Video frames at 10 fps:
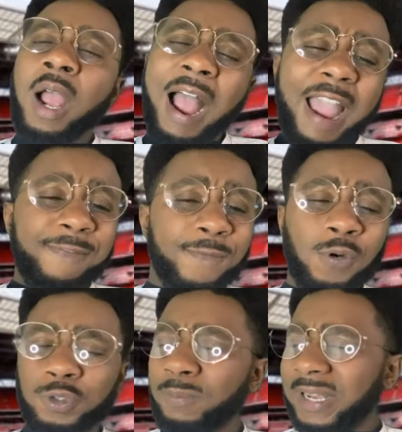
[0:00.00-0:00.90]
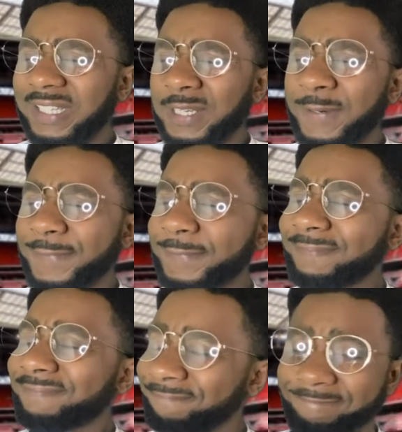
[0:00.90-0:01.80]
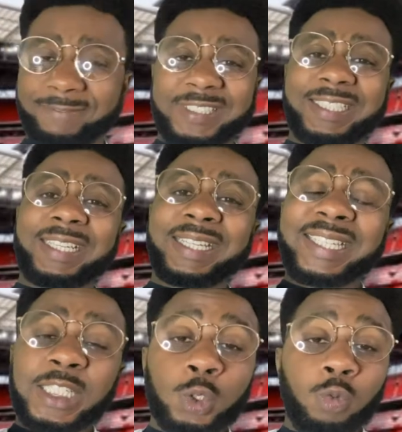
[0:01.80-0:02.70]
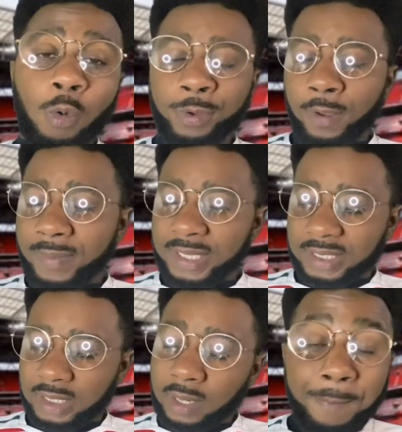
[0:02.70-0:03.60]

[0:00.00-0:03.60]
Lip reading: I thought to myself, this is what we are missing.